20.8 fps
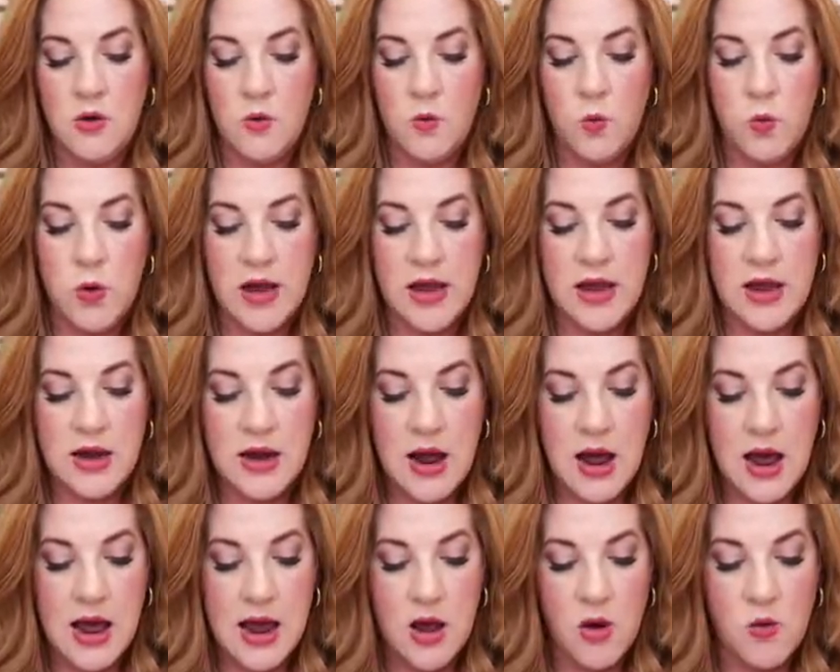when
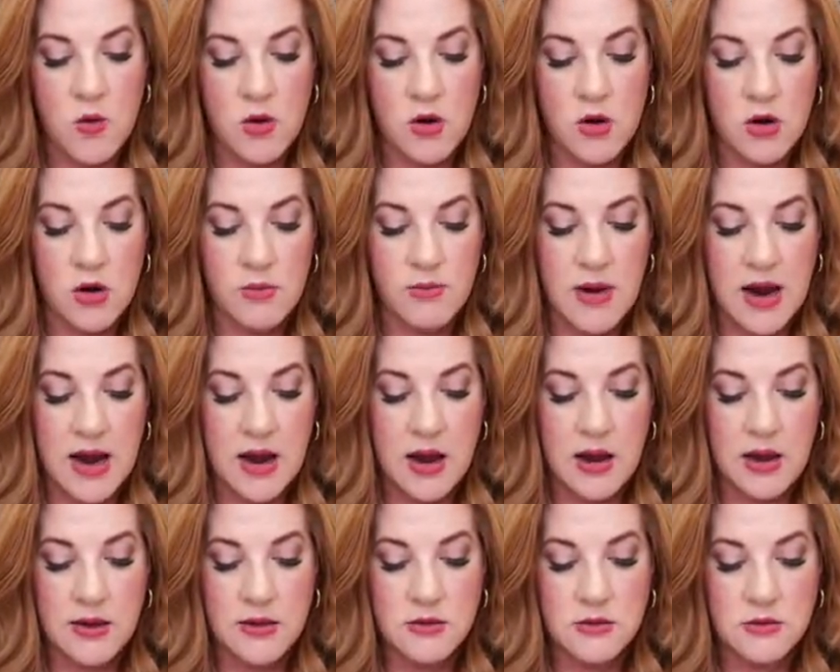I ordered
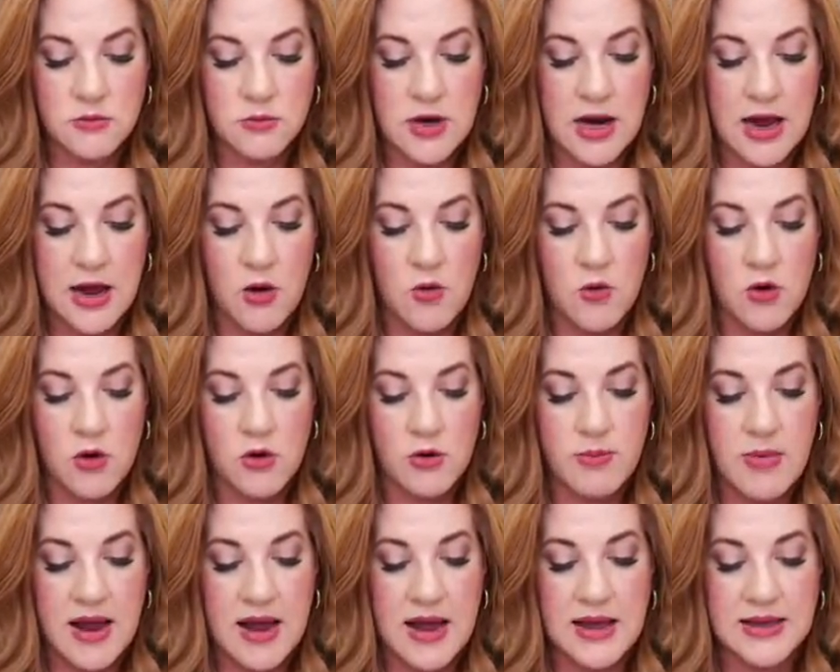
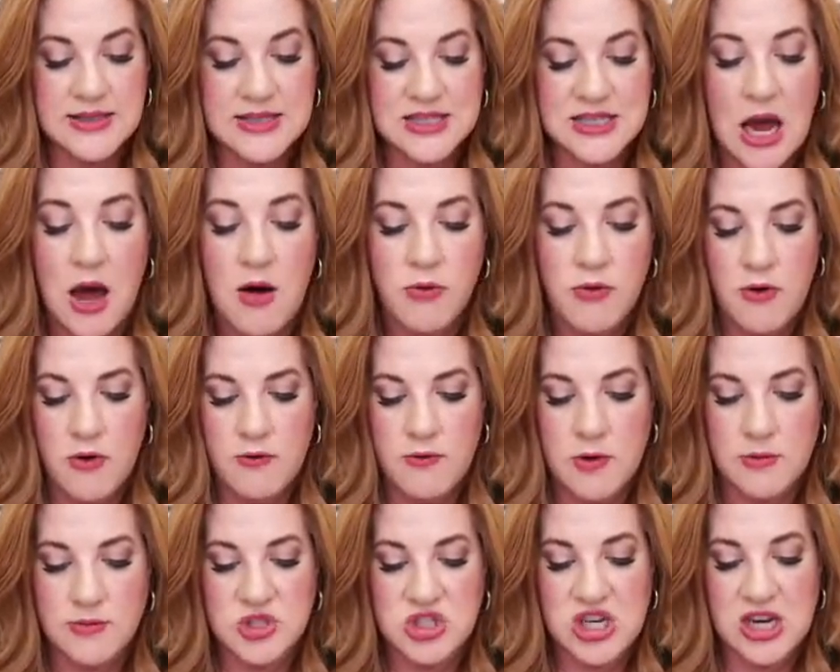my stuff
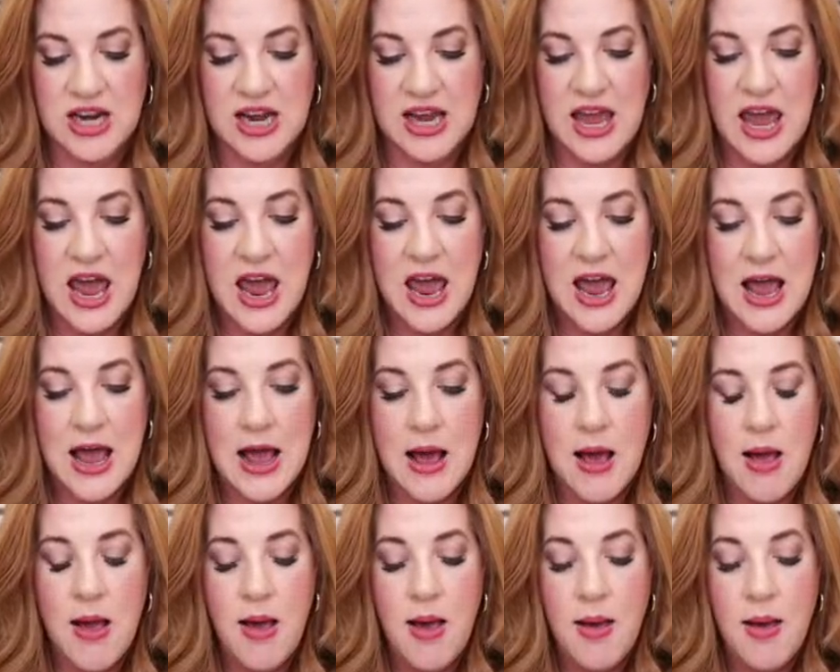from Gina K,